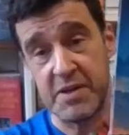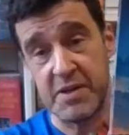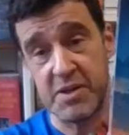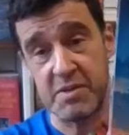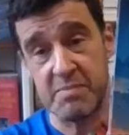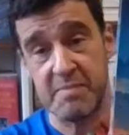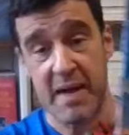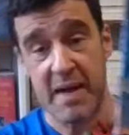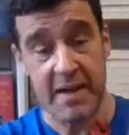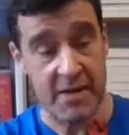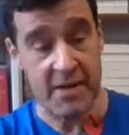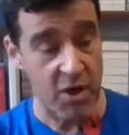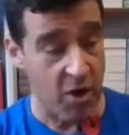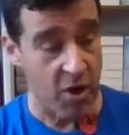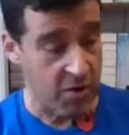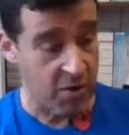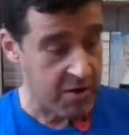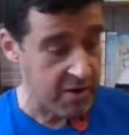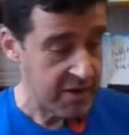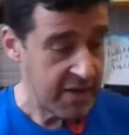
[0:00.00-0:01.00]
features my
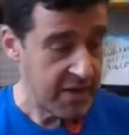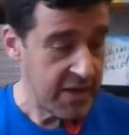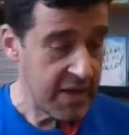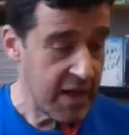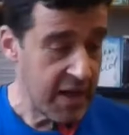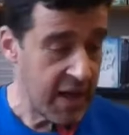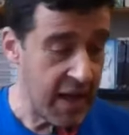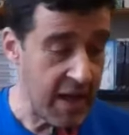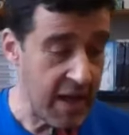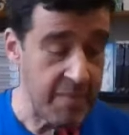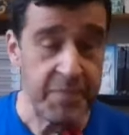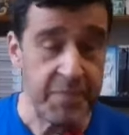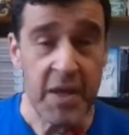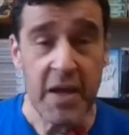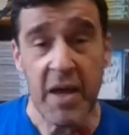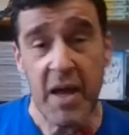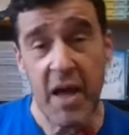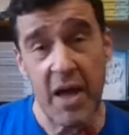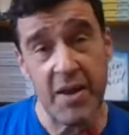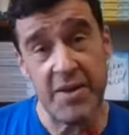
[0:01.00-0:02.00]
dog, and
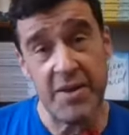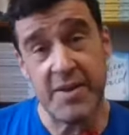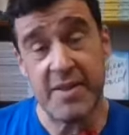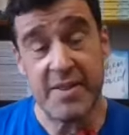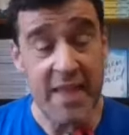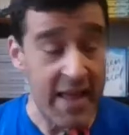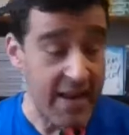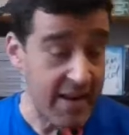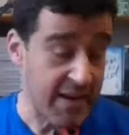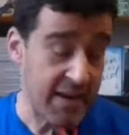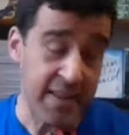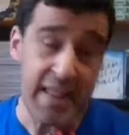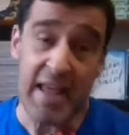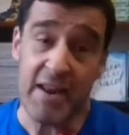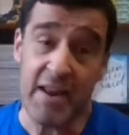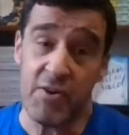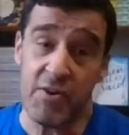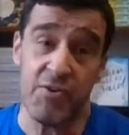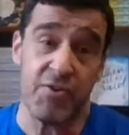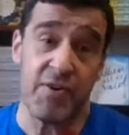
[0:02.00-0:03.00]
then
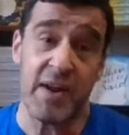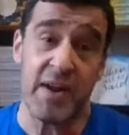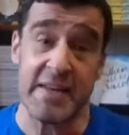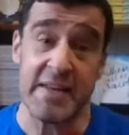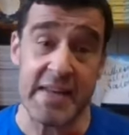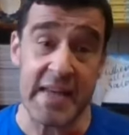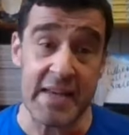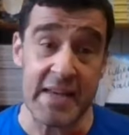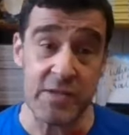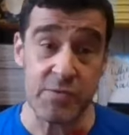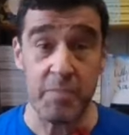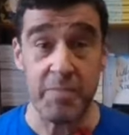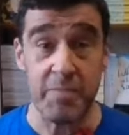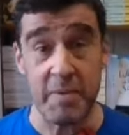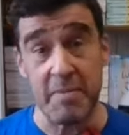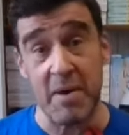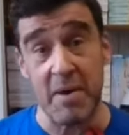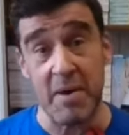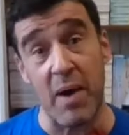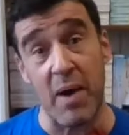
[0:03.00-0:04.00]
other ideas will be
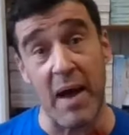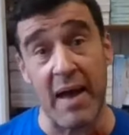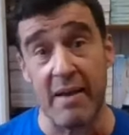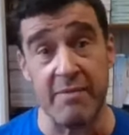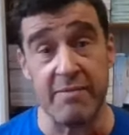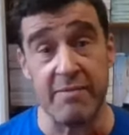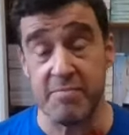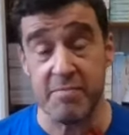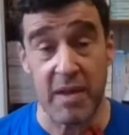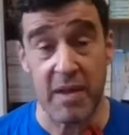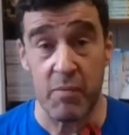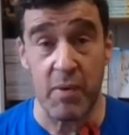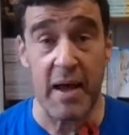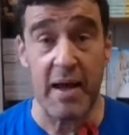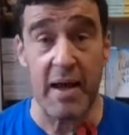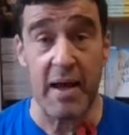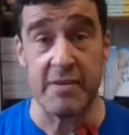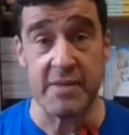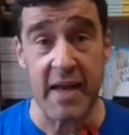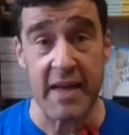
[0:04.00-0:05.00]
my
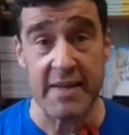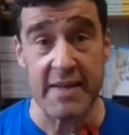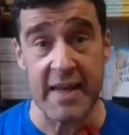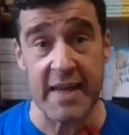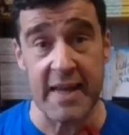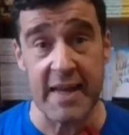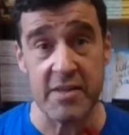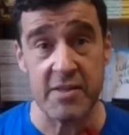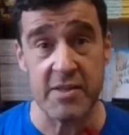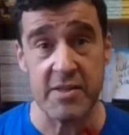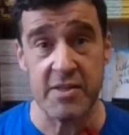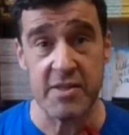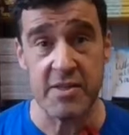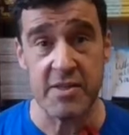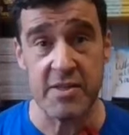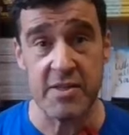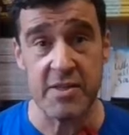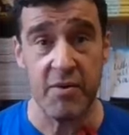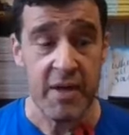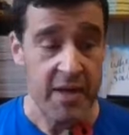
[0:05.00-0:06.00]
wife's ideas.
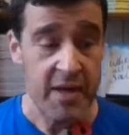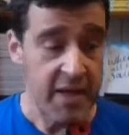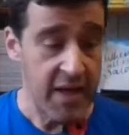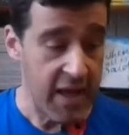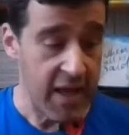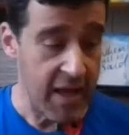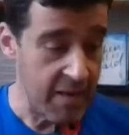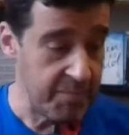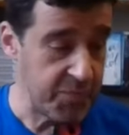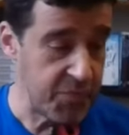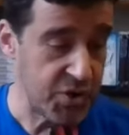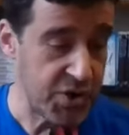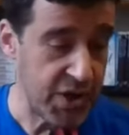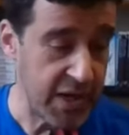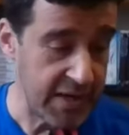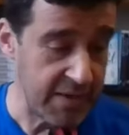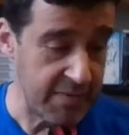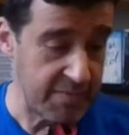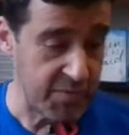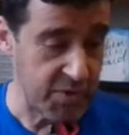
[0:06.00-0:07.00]
So
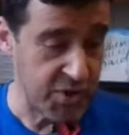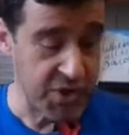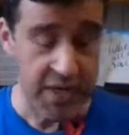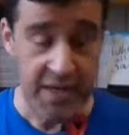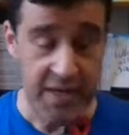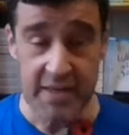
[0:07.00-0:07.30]
she